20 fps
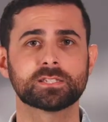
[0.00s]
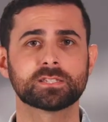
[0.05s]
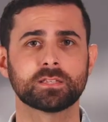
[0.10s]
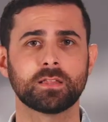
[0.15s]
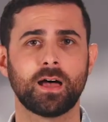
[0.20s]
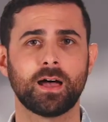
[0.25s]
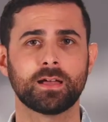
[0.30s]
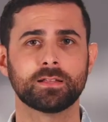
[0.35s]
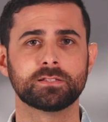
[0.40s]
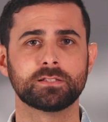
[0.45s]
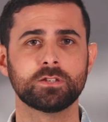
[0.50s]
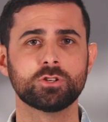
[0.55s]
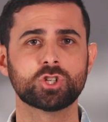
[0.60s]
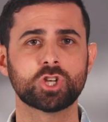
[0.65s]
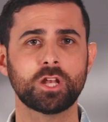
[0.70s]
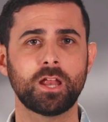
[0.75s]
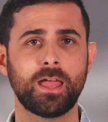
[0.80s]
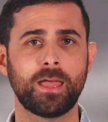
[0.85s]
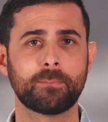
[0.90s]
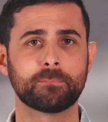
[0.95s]
slides, you
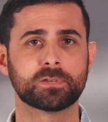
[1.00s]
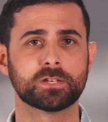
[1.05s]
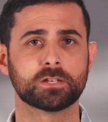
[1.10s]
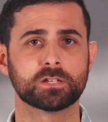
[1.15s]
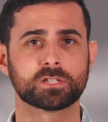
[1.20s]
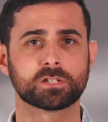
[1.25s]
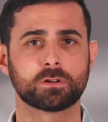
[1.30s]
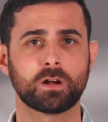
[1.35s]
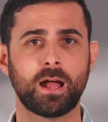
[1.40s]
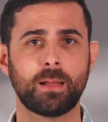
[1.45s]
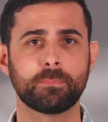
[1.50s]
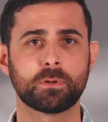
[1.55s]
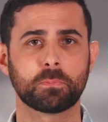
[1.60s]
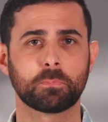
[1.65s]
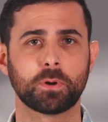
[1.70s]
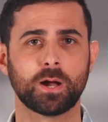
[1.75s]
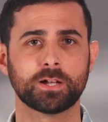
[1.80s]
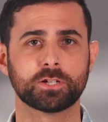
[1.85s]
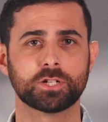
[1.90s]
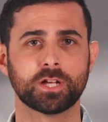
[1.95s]
should aim to describe your
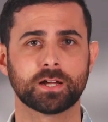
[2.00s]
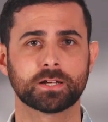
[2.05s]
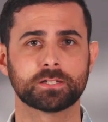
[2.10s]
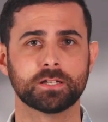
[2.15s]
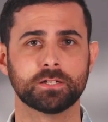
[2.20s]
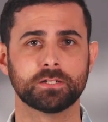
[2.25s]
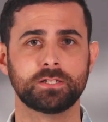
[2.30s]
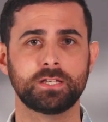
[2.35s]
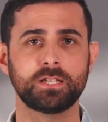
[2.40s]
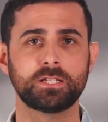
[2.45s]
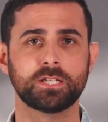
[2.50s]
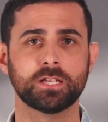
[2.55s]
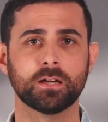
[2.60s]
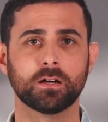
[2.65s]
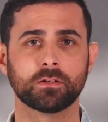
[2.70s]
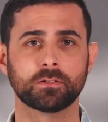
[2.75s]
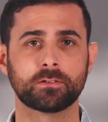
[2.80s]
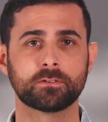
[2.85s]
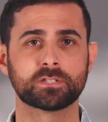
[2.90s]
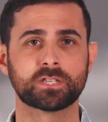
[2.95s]
project in
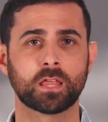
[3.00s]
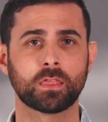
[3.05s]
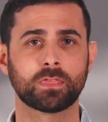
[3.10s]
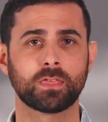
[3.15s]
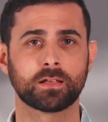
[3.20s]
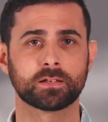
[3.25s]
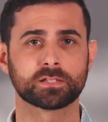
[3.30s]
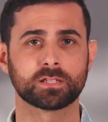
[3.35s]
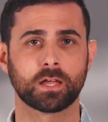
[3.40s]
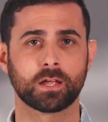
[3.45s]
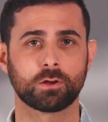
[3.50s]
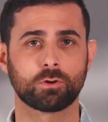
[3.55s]
detail using things like